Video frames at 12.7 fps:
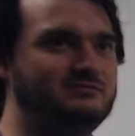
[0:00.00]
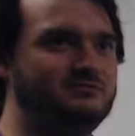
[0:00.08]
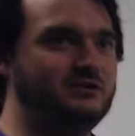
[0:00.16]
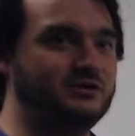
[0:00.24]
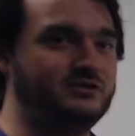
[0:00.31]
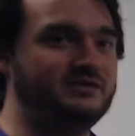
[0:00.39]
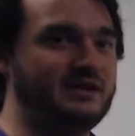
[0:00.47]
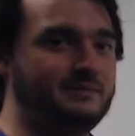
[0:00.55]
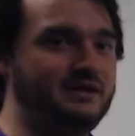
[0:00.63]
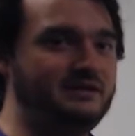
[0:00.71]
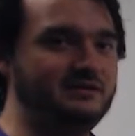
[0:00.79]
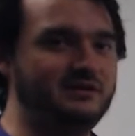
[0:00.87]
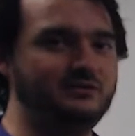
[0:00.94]
versus how many
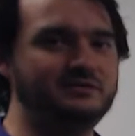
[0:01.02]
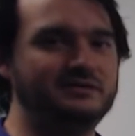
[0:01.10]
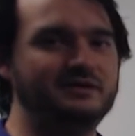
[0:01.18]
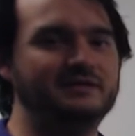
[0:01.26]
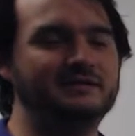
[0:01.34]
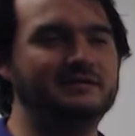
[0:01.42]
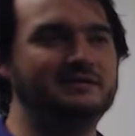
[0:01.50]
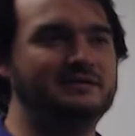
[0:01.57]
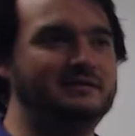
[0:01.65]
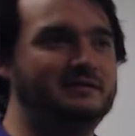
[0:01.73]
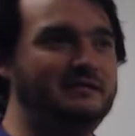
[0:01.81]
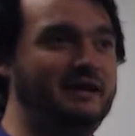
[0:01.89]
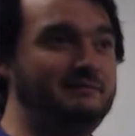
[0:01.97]
don't,
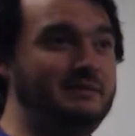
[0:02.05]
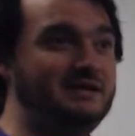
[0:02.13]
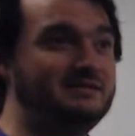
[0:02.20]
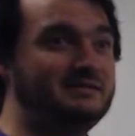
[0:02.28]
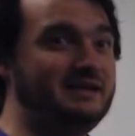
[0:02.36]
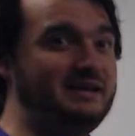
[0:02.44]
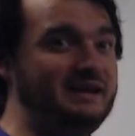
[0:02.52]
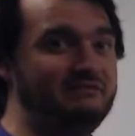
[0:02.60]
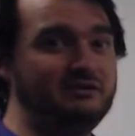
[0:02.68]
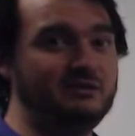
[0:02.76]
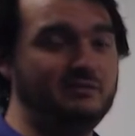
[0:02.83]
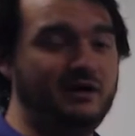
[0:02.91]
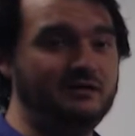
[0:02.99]
it means that even
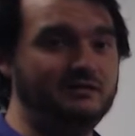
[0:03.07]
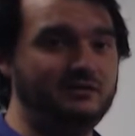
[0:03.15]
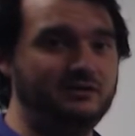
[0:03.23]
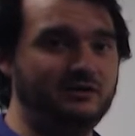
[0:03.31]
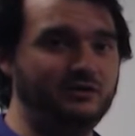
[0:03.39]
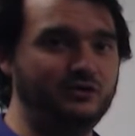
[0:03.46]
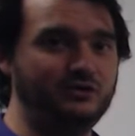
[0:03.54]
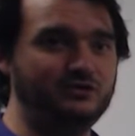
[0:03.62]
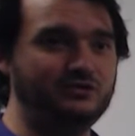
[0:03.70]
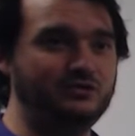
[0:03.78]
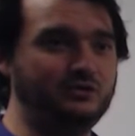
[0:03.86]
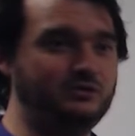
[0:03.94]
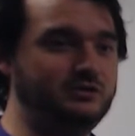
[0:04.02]
among those
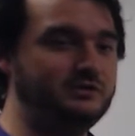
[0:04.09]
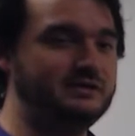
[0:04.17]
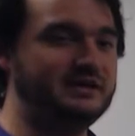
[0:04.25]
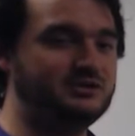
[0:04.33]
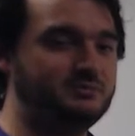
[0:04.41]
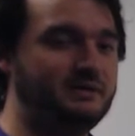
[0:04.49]
who do test